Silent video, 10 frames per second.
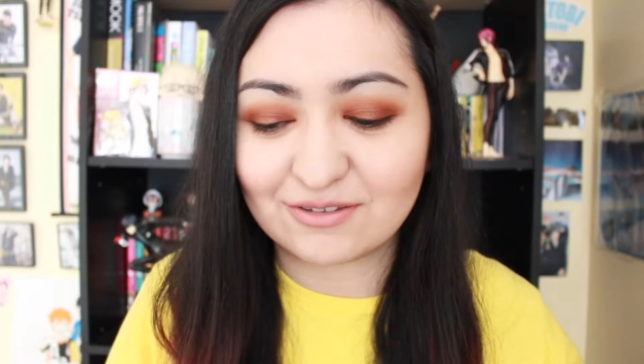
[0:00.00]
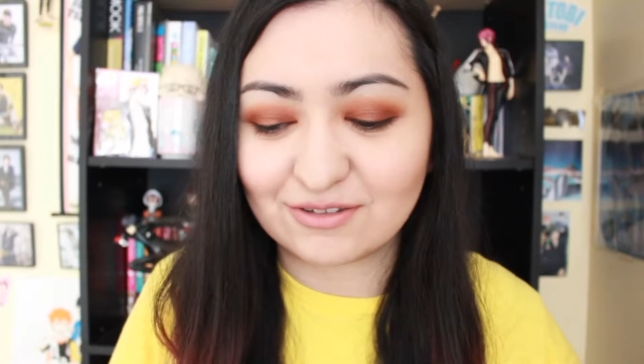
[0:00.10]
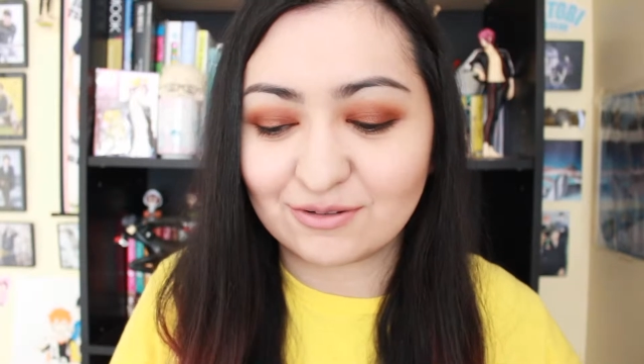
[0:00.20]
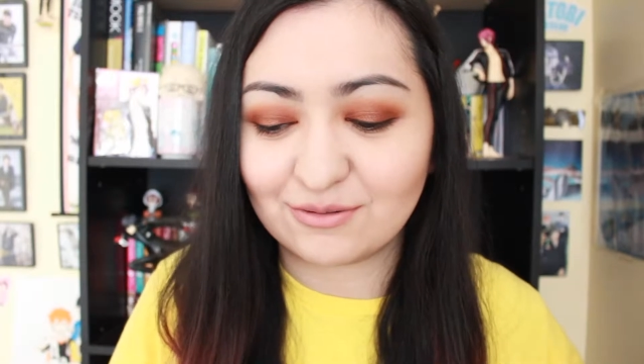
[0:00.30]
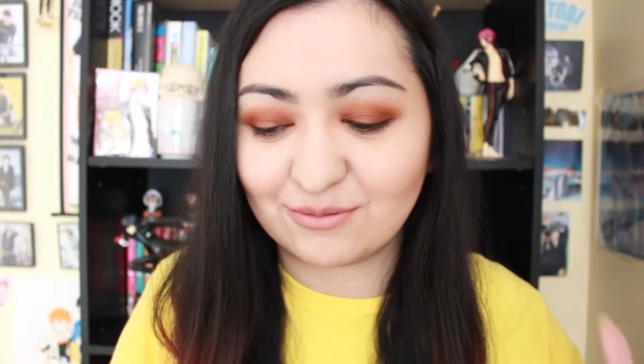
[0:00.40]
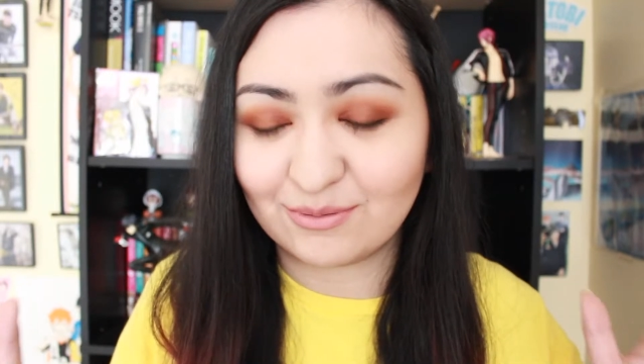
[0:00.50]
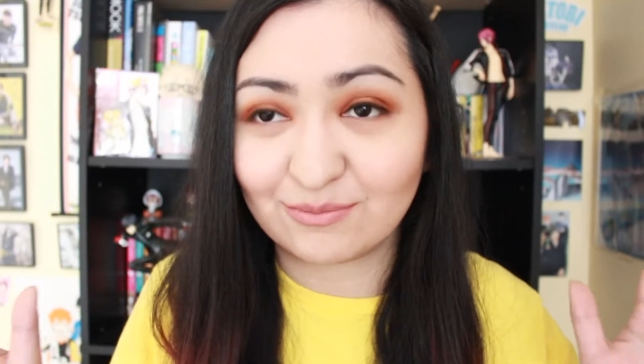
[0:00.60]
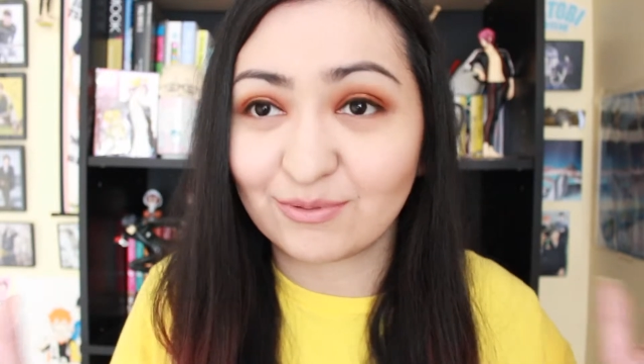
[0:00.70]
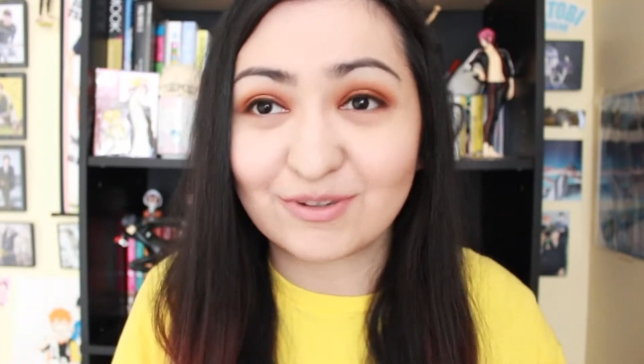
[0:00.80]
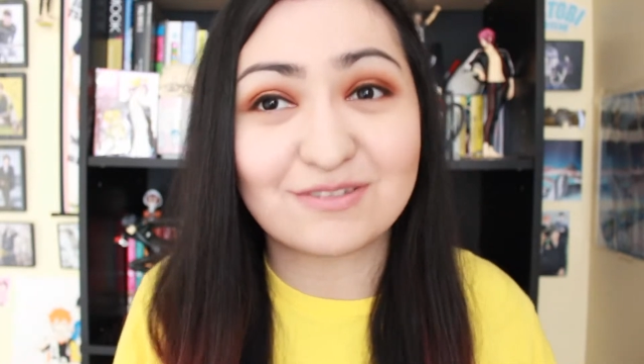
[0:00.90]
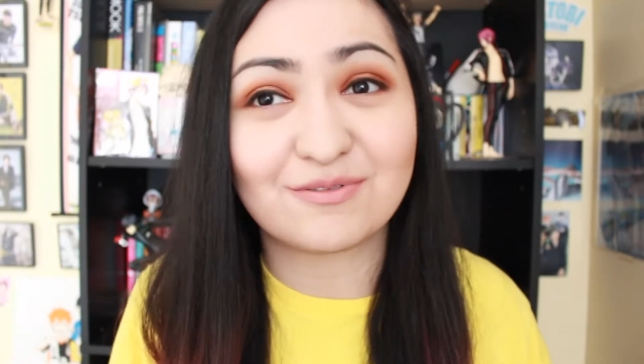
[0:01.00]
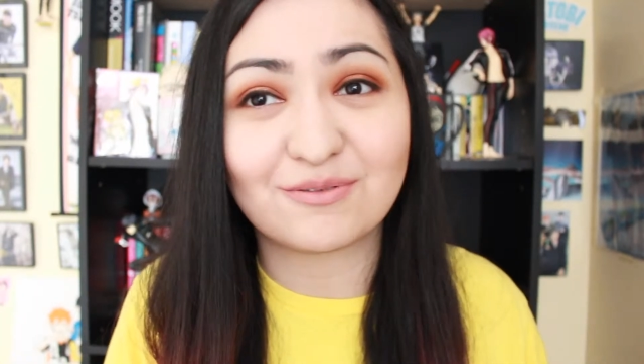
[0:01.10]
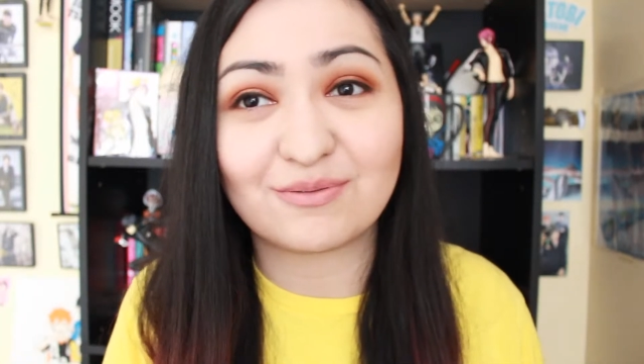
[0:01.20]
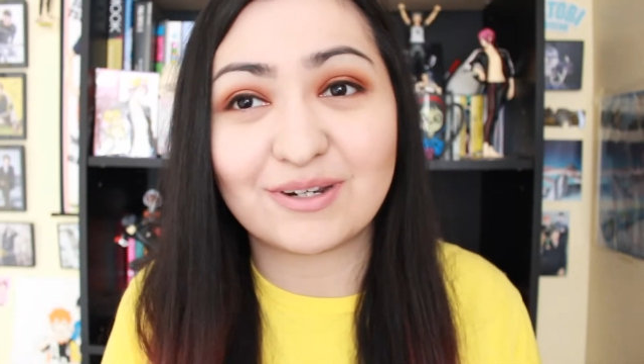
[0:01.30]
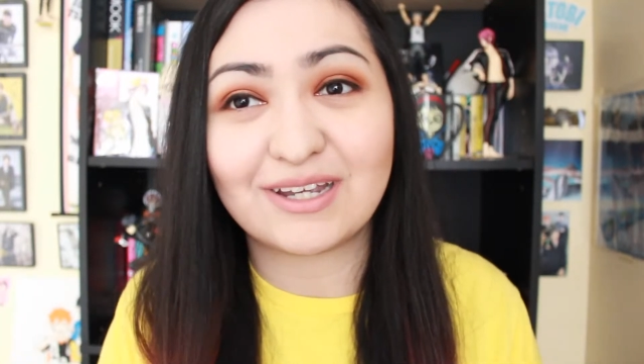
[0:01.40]
So if it wasn't for
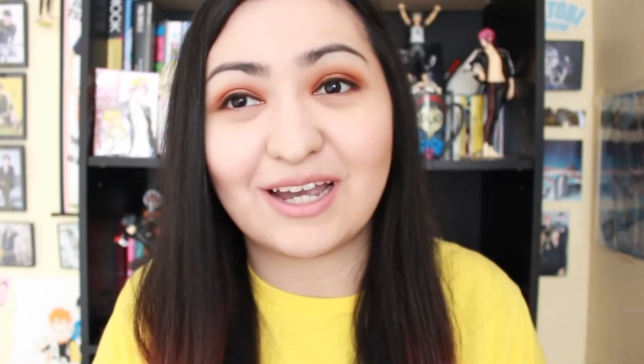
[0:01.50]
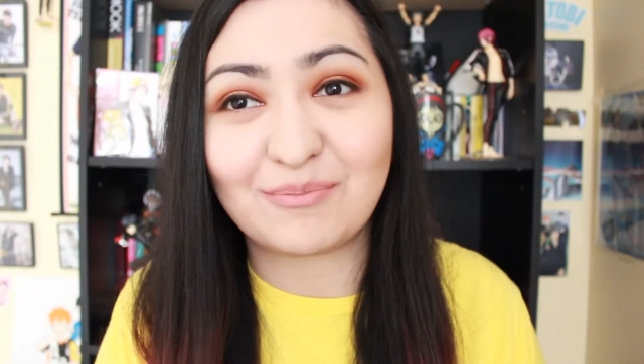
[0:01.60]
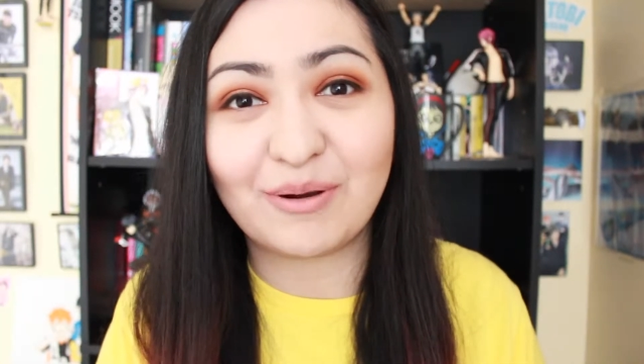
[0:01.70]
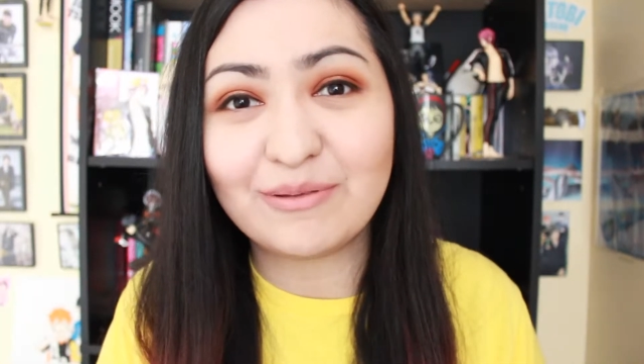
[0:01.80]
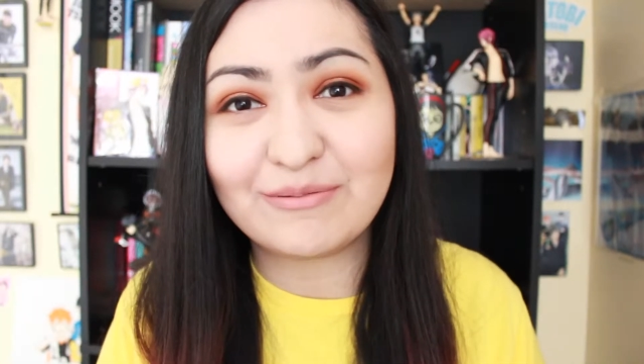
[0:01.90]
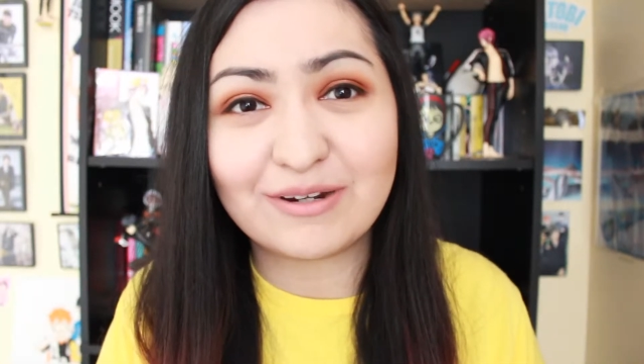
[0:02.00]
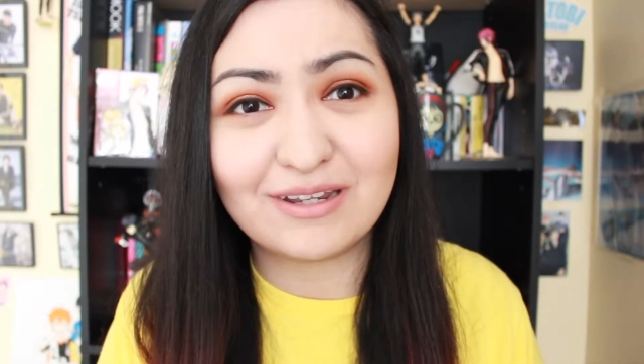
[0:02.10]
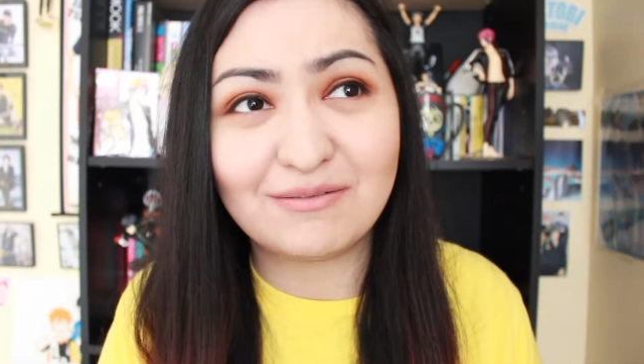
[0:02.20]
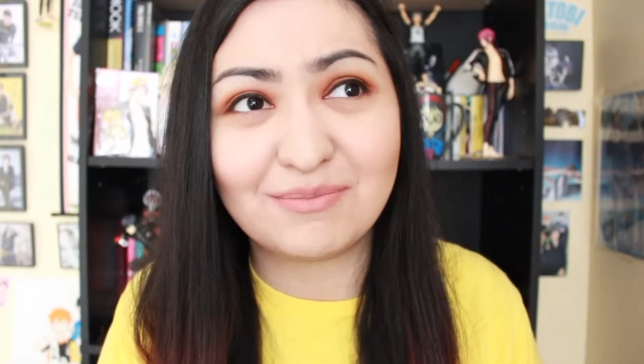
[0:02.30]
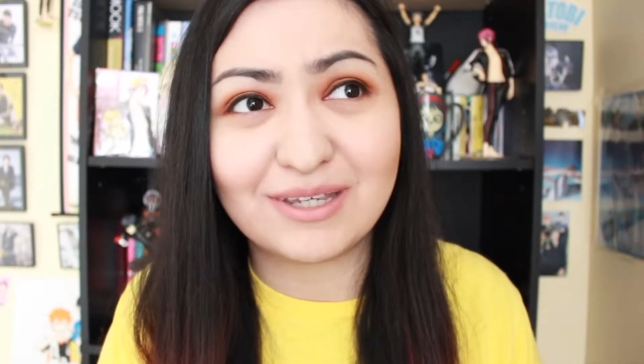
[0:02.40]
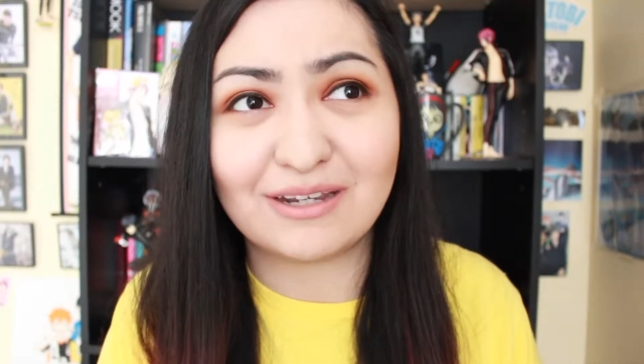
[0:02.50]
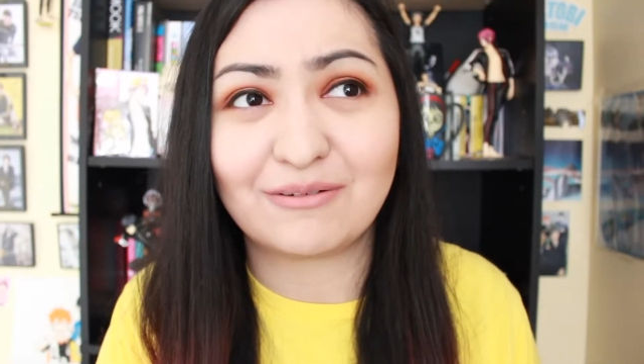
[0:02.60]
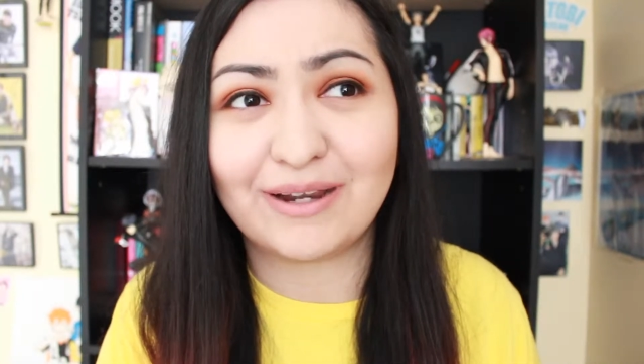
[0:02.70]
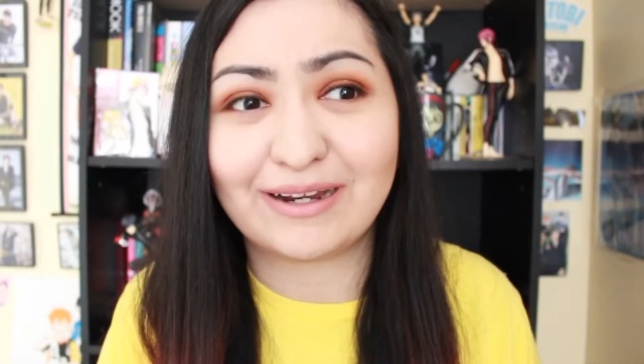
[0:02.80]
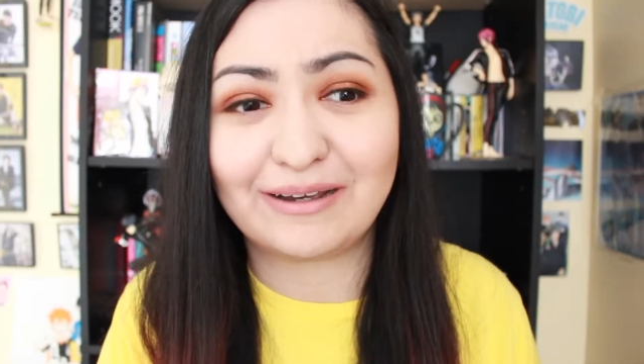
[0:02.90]
Free, I probably wouldn't even be
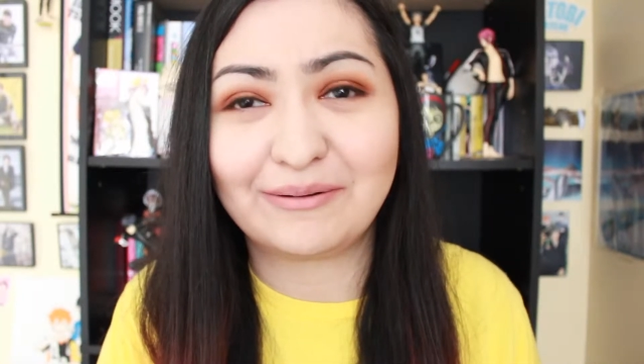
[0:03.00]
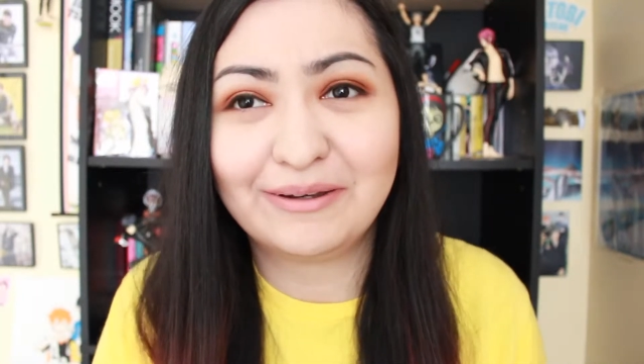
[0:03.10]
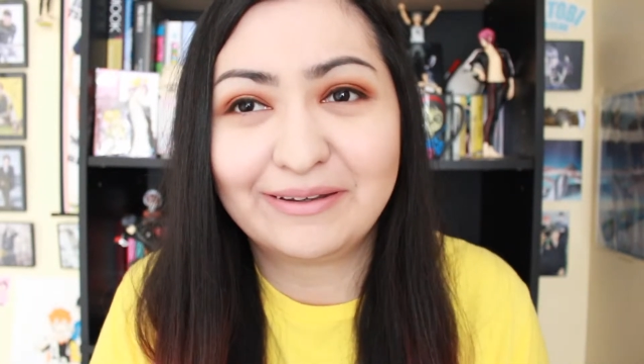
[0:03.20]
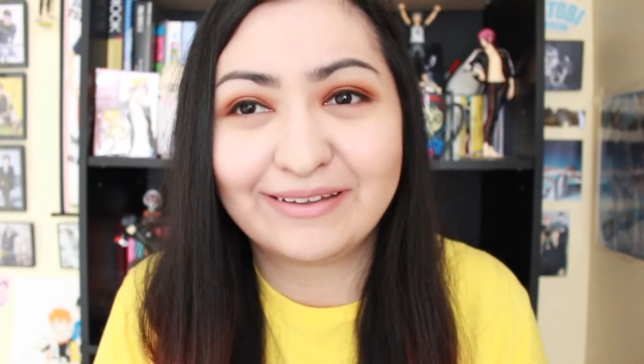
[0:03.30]
here right now.